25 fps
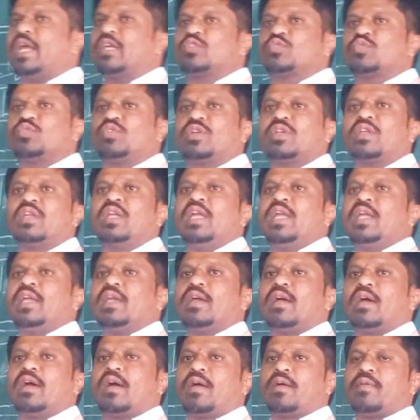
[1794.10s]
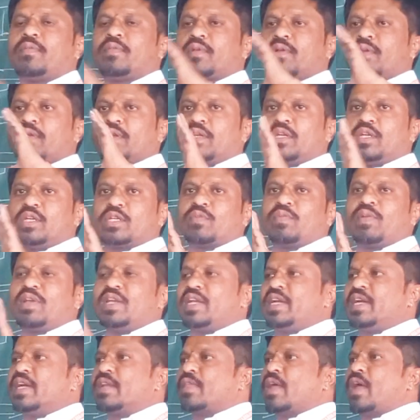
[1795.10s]
executed, it will
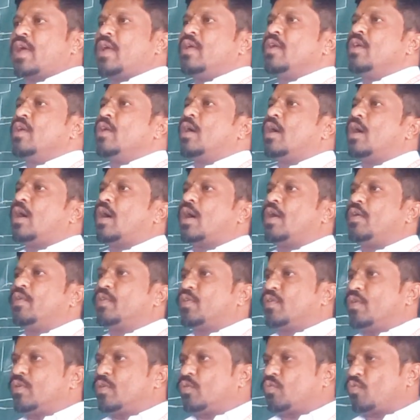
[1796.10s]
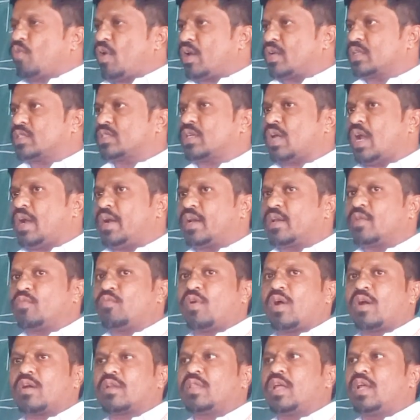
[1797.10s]
need the it will work under
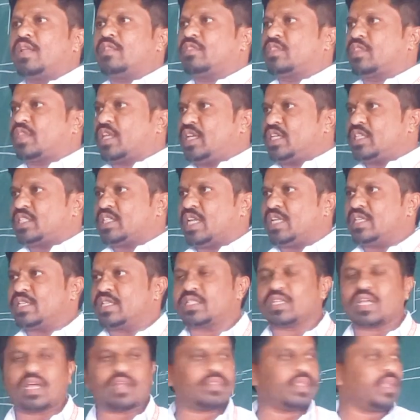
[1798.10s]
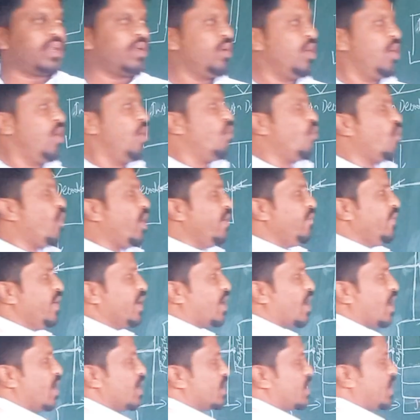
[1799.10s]
what the 3 stages are there. One
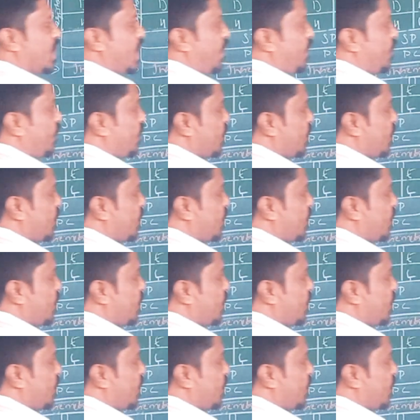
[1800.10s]
becomes the